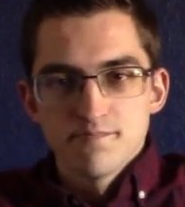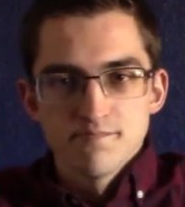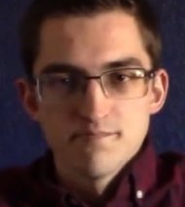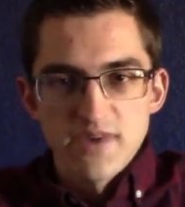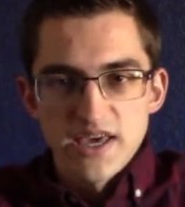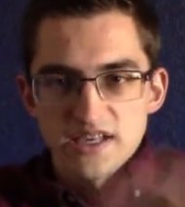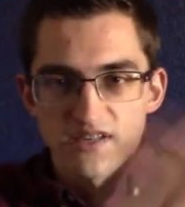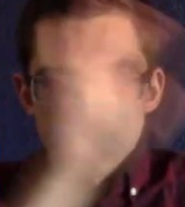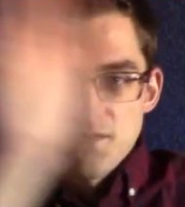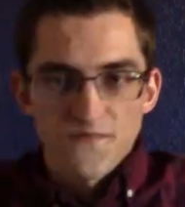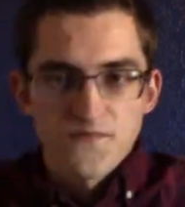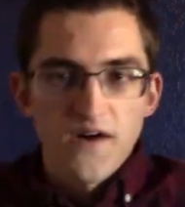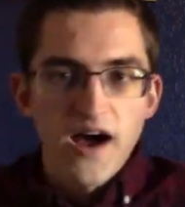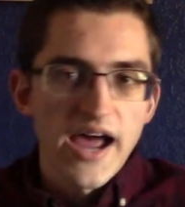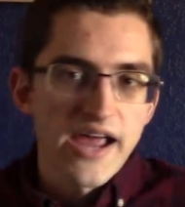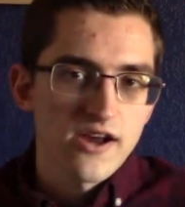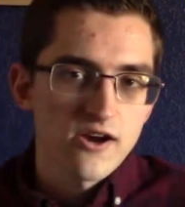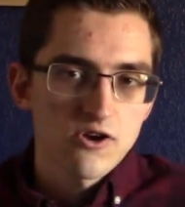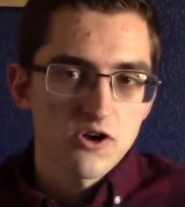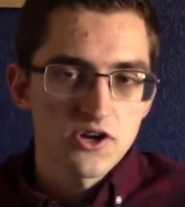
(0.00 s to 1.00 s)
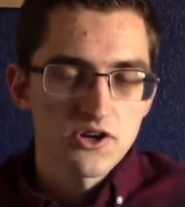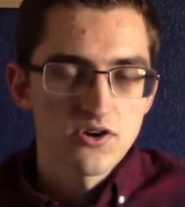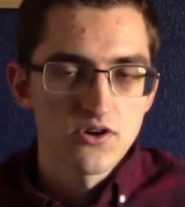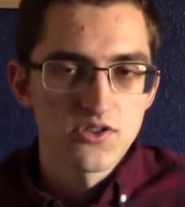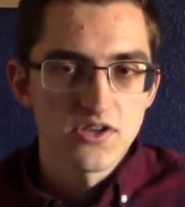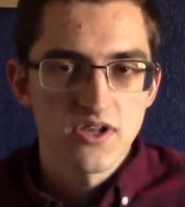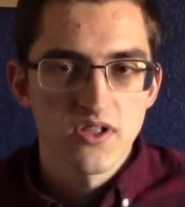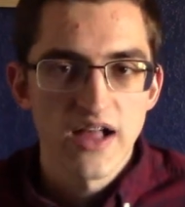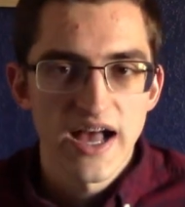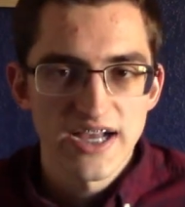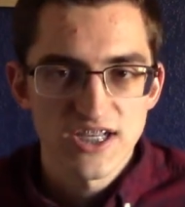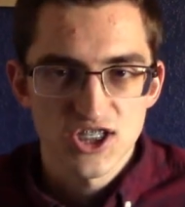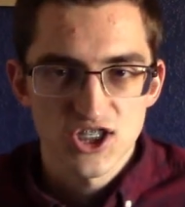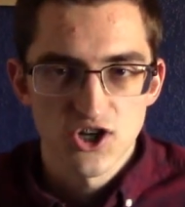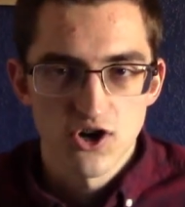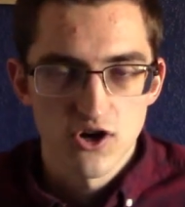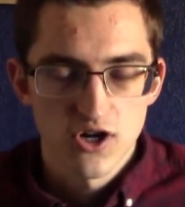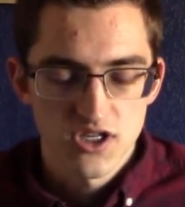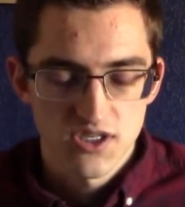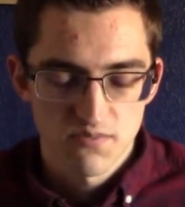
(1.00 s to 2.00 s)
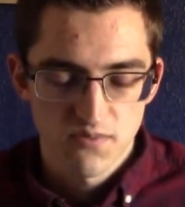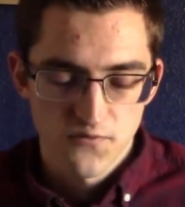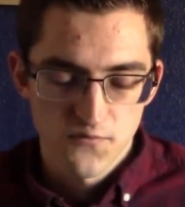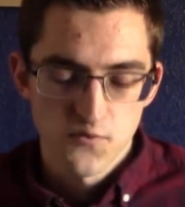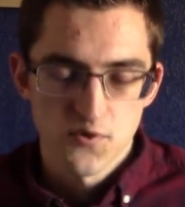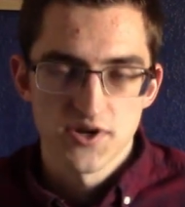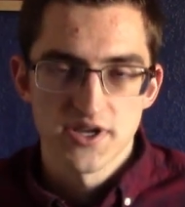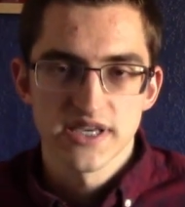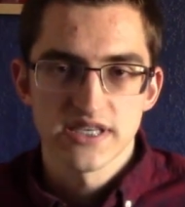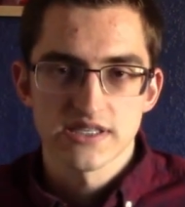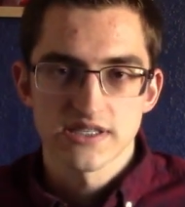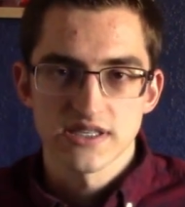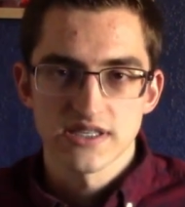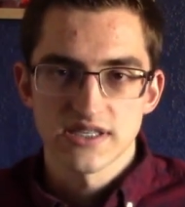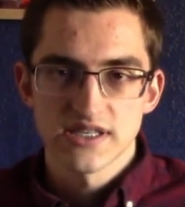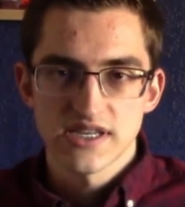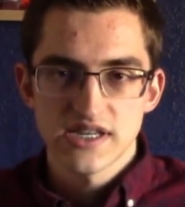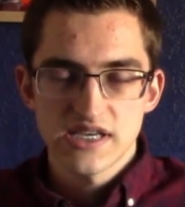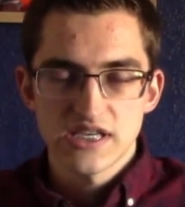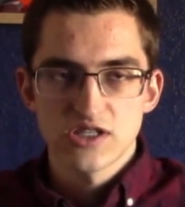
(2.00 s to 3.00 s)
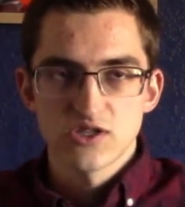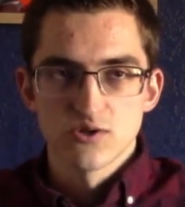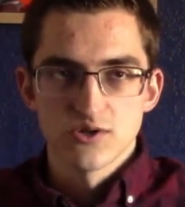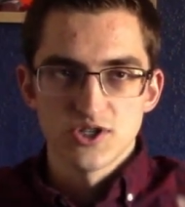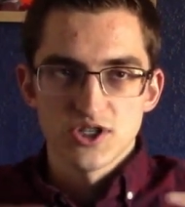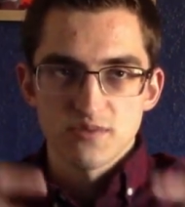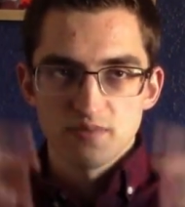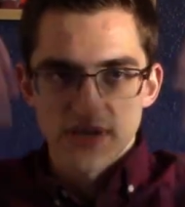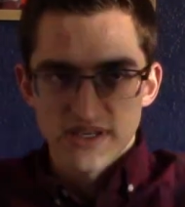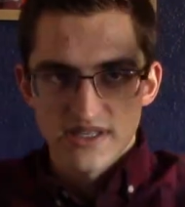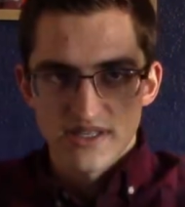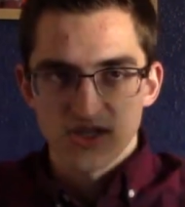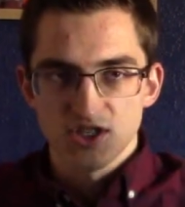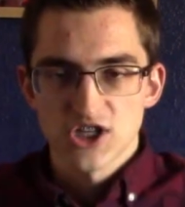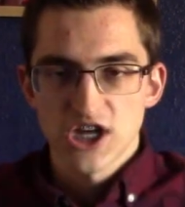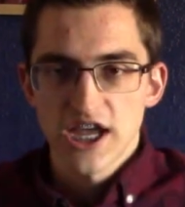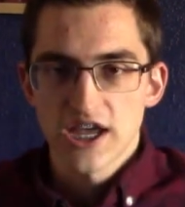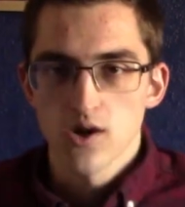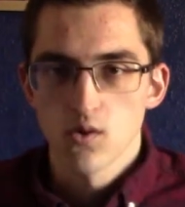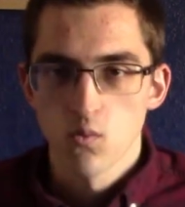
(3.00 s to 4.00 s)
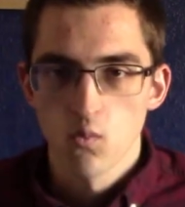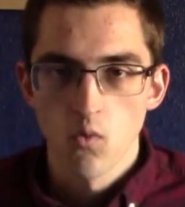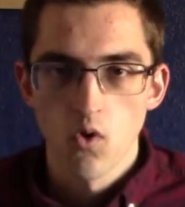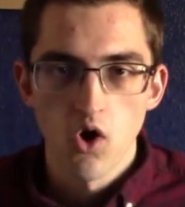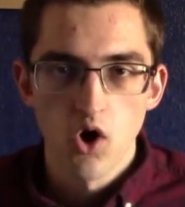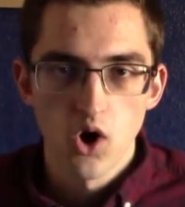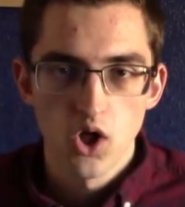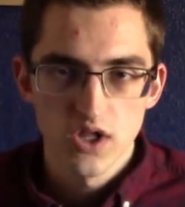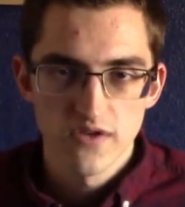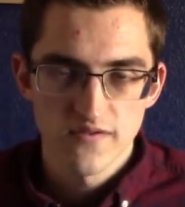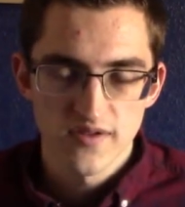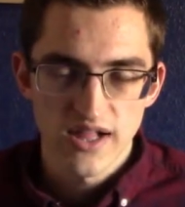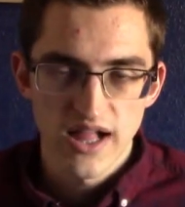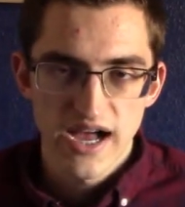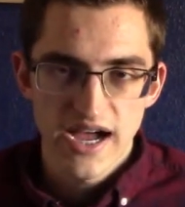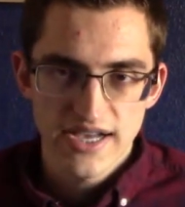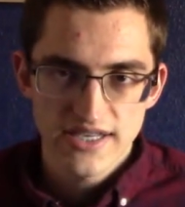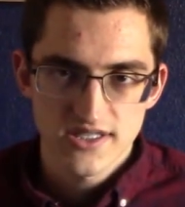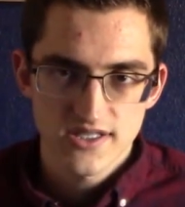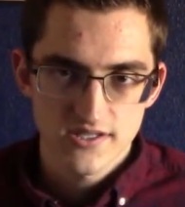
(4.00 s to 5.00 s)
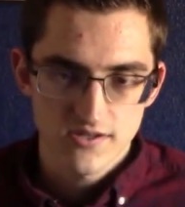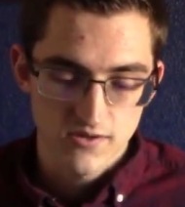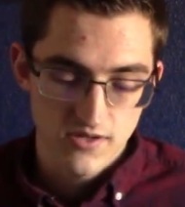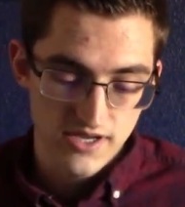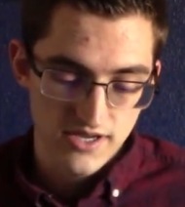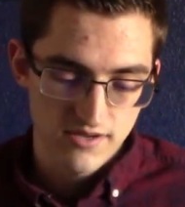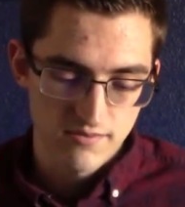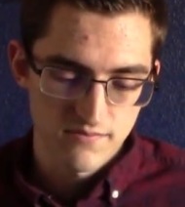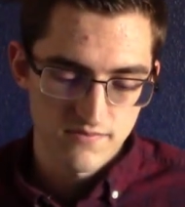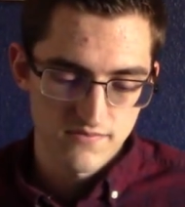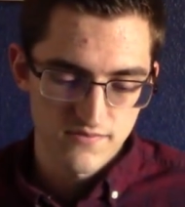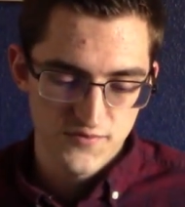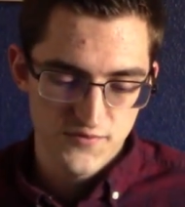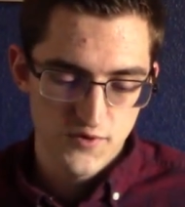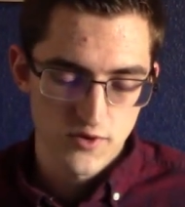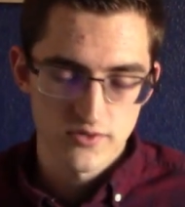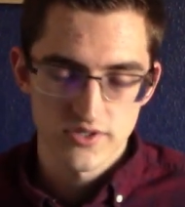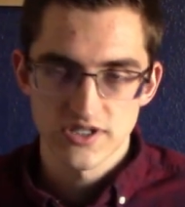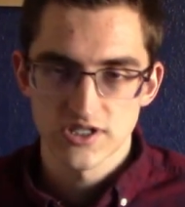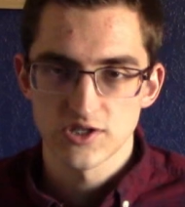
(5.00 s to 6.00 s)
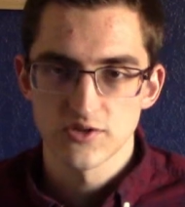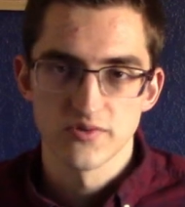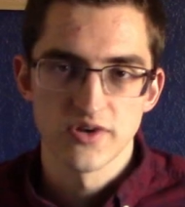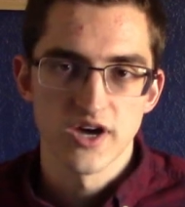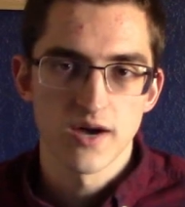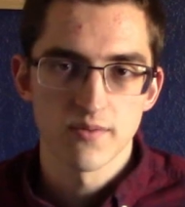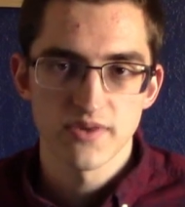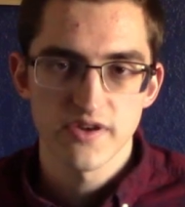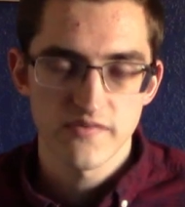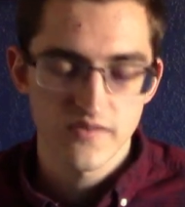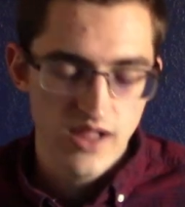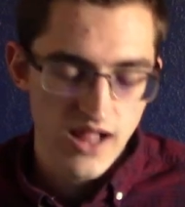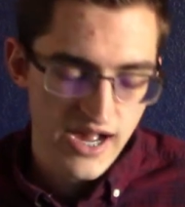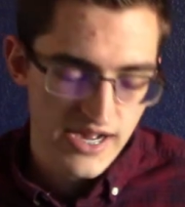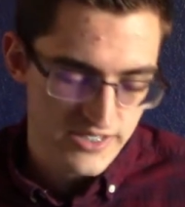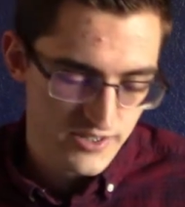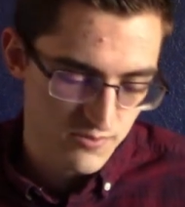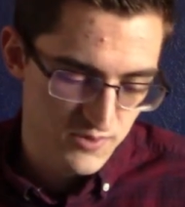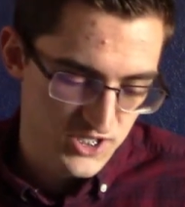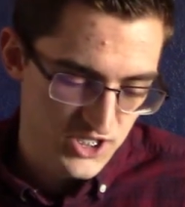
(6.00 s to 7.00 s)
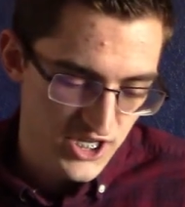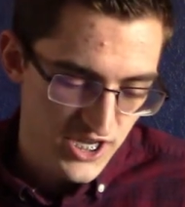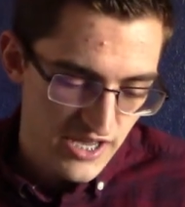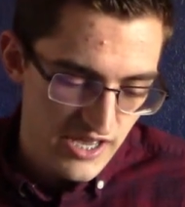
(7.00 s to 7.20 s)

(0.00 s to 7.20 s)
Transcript: makes fire on all the glass shards before it hits the city, so it just makes this giant wall of glass, or like a frozen tsunami of glass, which,